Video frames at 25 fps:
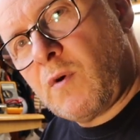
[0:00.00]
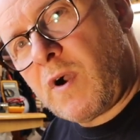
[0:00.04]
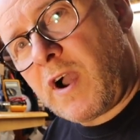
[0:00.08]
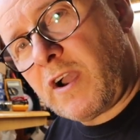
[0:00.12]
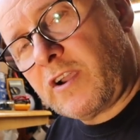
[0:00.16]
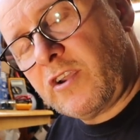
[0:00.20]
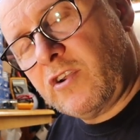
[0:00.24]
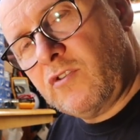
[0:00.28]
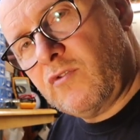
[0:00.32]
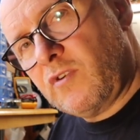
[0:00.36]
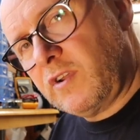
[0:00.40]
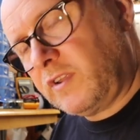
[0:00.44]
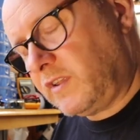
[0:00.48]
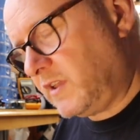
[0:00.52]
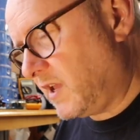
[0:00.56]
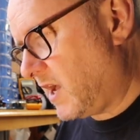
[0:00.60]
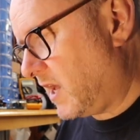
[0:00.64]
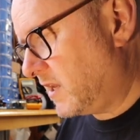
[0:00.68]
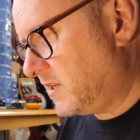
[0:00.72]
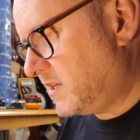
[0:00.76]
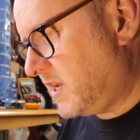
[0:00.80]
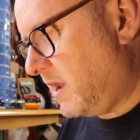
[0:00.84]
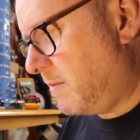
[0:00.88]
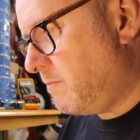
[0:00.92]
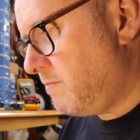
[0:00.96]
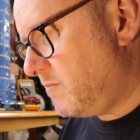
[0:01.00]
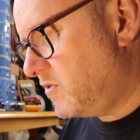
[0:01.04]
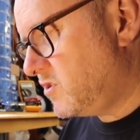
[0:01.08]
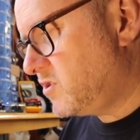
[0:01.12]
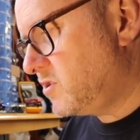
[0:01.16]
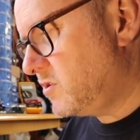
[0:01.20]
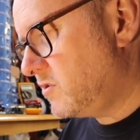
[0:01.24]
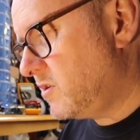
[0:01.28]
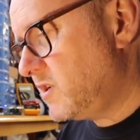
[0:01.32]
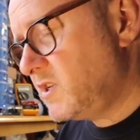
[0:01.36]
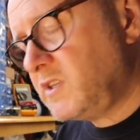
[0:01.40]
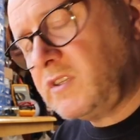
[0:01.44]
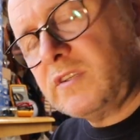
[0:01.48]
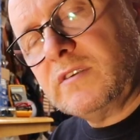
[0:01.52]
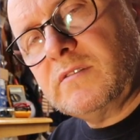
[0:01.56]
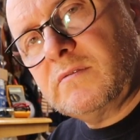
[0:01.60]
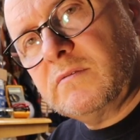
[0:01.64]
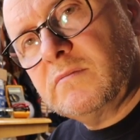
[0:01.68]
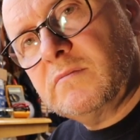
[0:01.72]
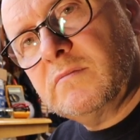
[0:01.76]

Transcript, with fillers: accurate that temperature is.